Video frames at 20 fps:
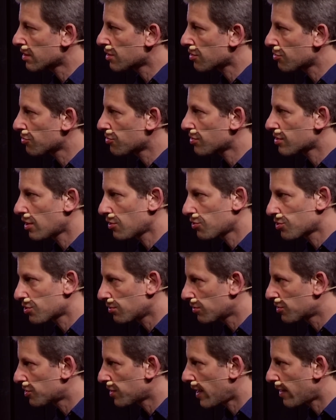through
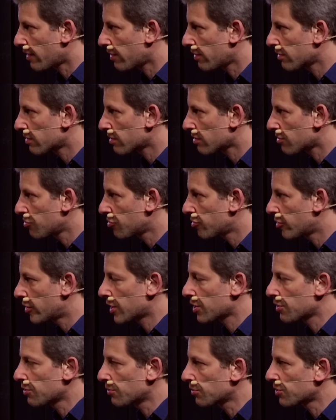social channels, through
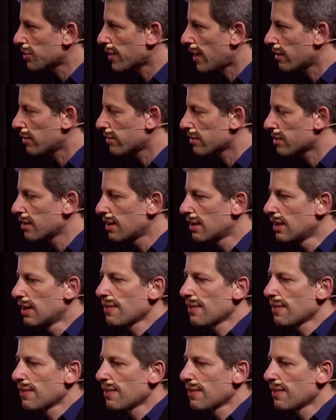traditional channels.